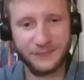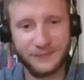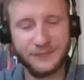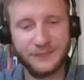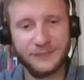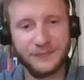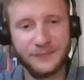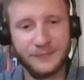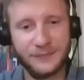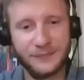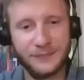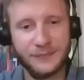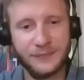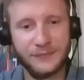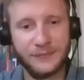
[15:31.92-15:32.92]

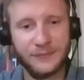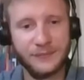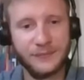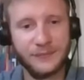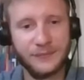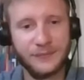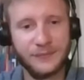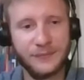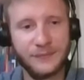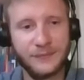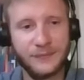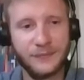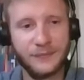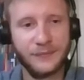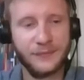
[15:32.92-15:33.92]

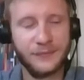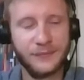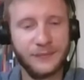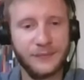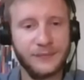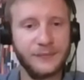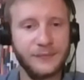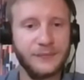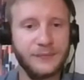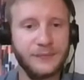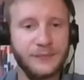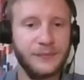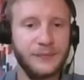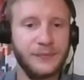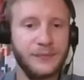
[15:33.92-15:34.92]

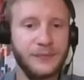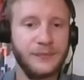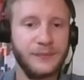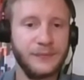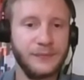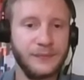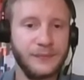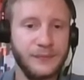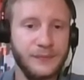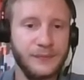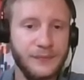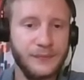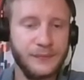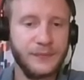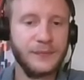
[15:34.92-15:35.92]

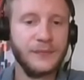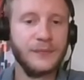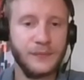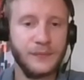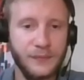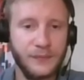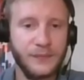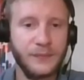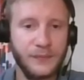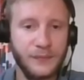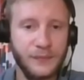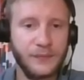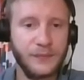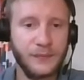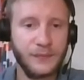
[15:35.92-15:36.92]

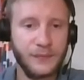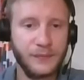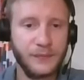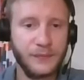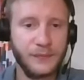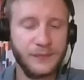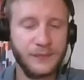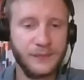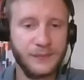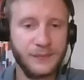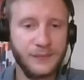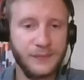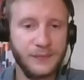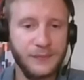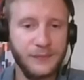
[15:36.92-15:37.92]

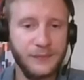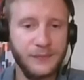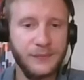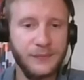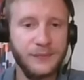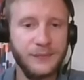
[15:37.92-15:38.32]
(silent)